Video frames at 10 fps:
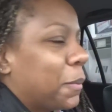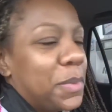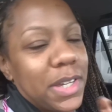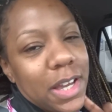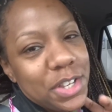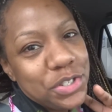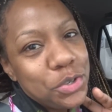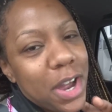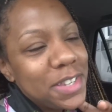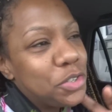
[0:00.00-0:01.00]
Because you
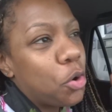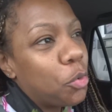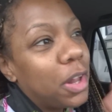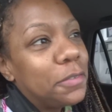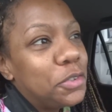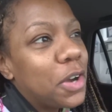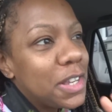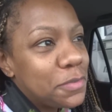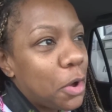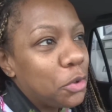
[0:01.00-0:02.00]
guys know, well, if you
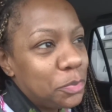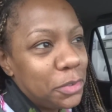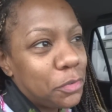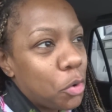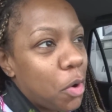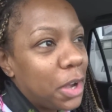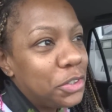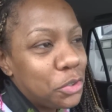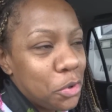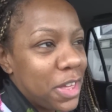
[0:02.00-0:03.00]
guys followed me for a while,
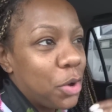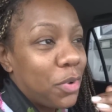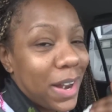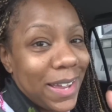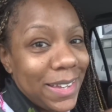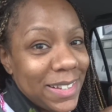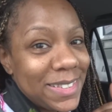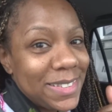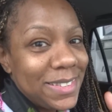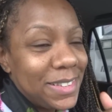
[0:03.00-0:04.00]
you know that when I
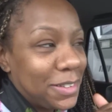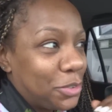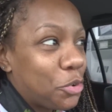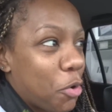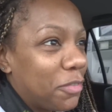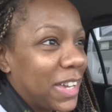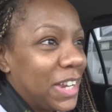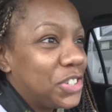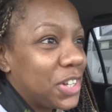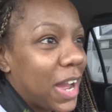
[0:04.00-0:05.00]
go on
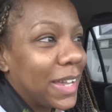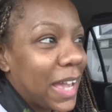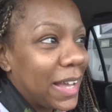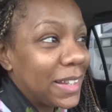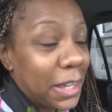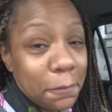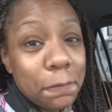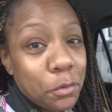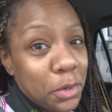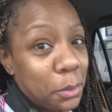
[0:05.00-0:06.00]
vacation, I get like
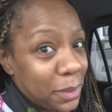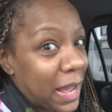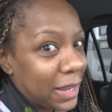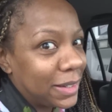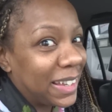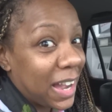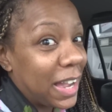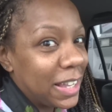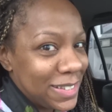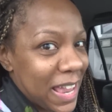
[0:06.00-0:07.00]
for real black. Like
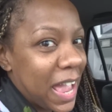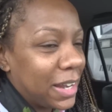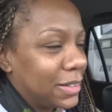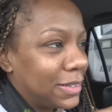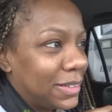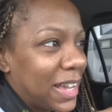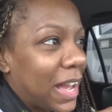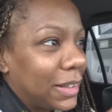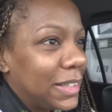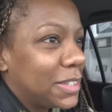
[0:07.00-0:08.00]
I tan
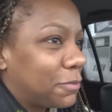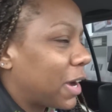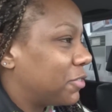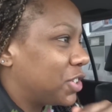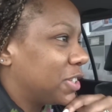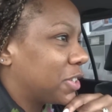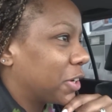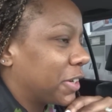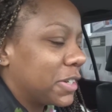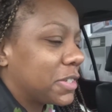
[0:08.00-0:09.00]
at least 5 shades
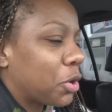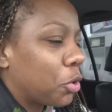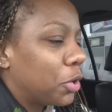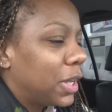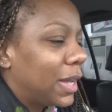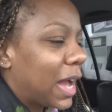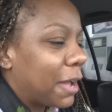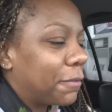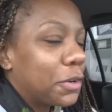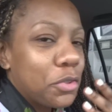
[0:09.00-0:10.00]
darker, so I
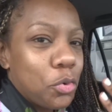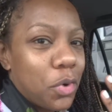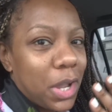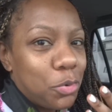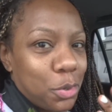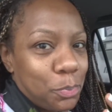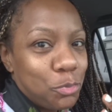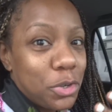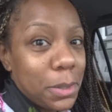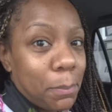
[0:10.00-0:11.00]
figure the white will
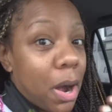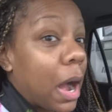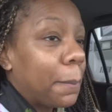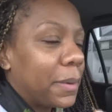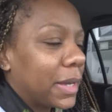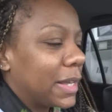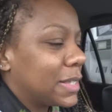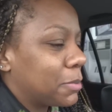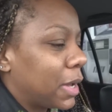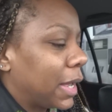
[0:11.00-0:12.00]
really pop
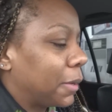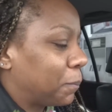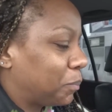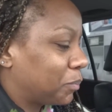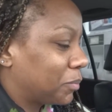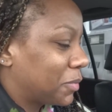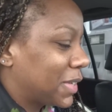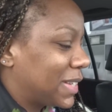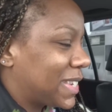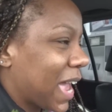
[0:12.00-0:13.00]
against my
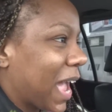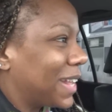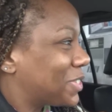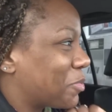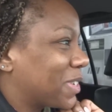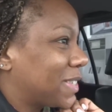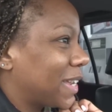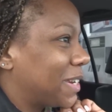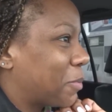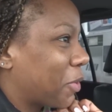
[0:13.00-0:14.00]
tan, so I'm
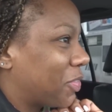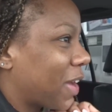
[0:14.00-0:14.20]
excited about